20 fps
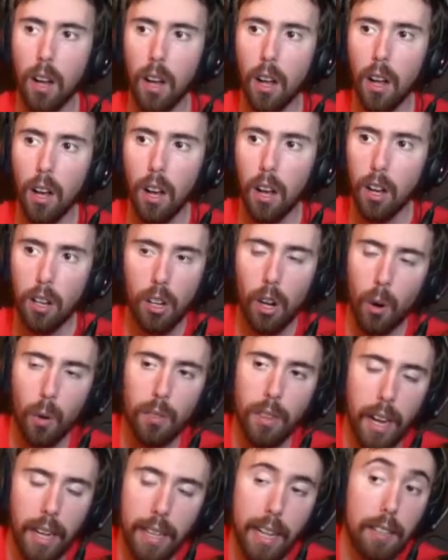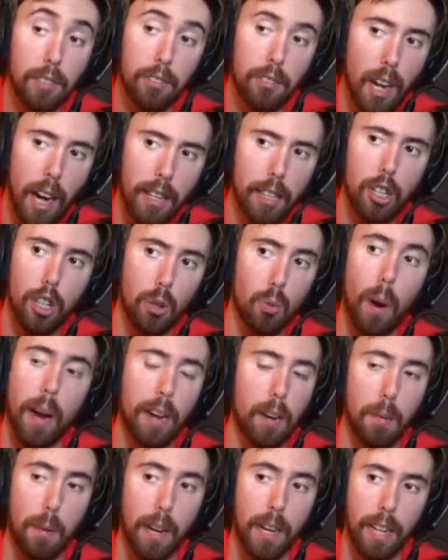No, that's not a good way
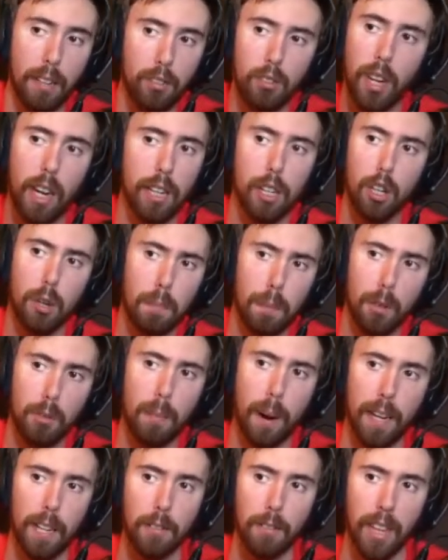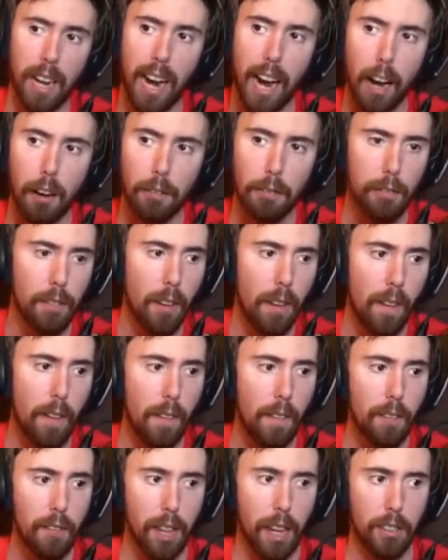to, that's not a good perspective to have.
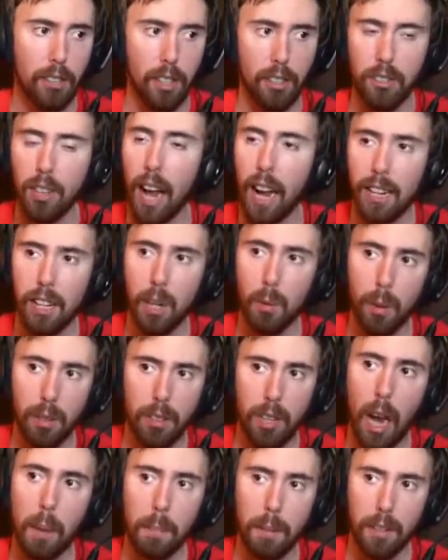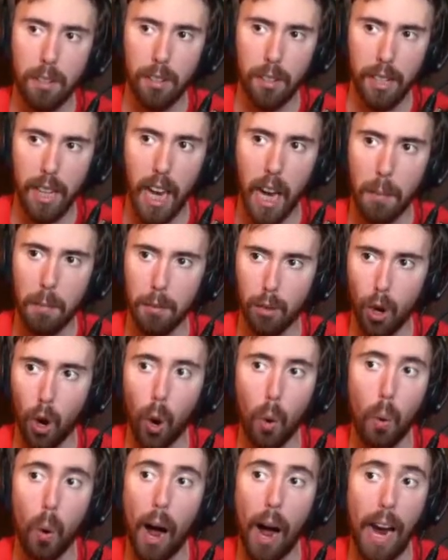That's exactly what's happened to the game. Is, oh,
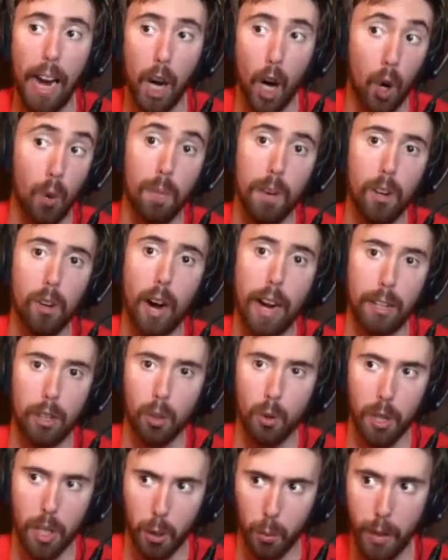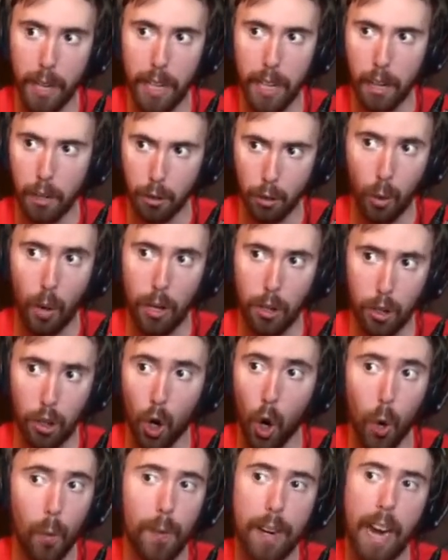well, I only like doing Arena, so I should
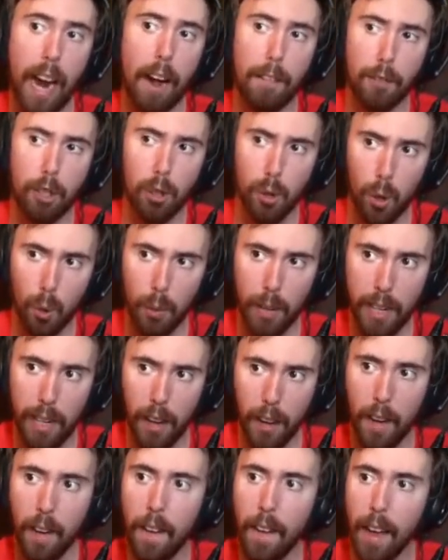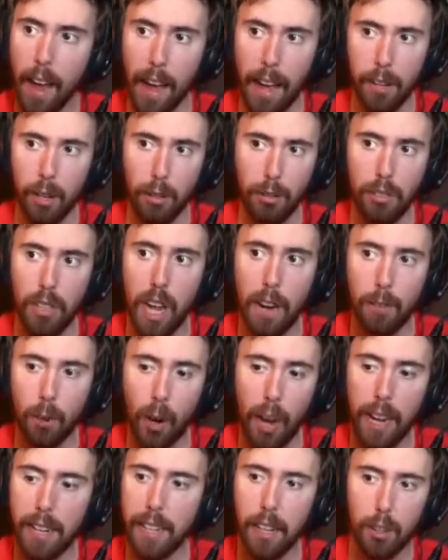only have to do Arena, and there's never
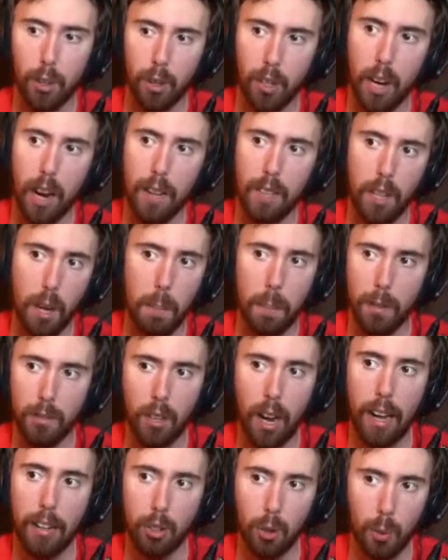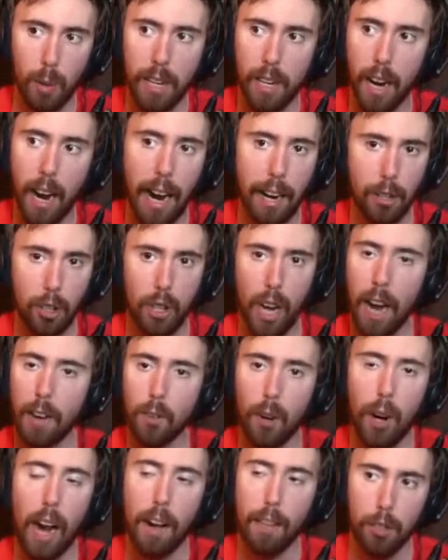any other content besides Arena I should ever
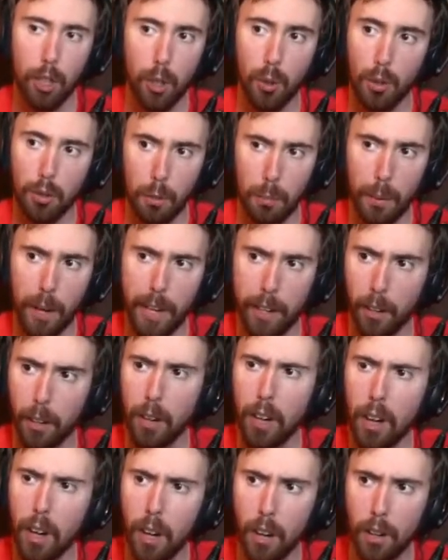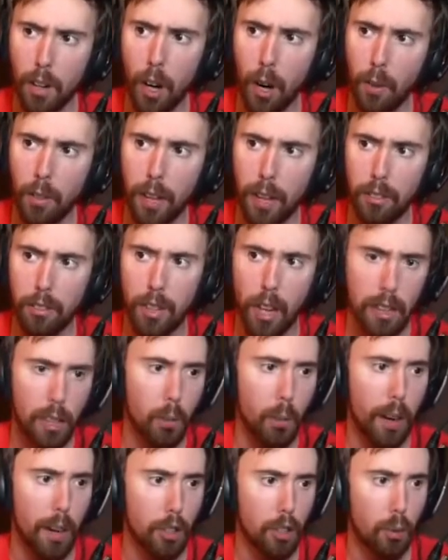have to do as a player. No, that's not the way
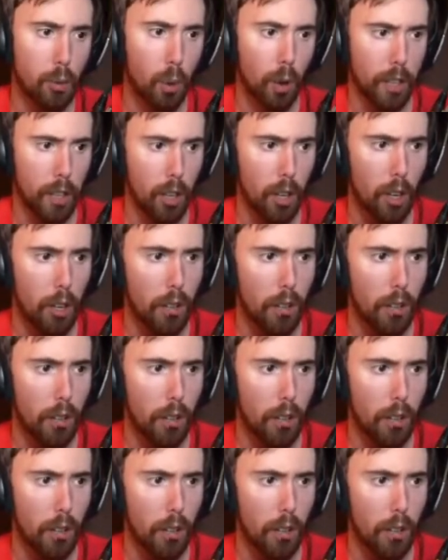it should work at all.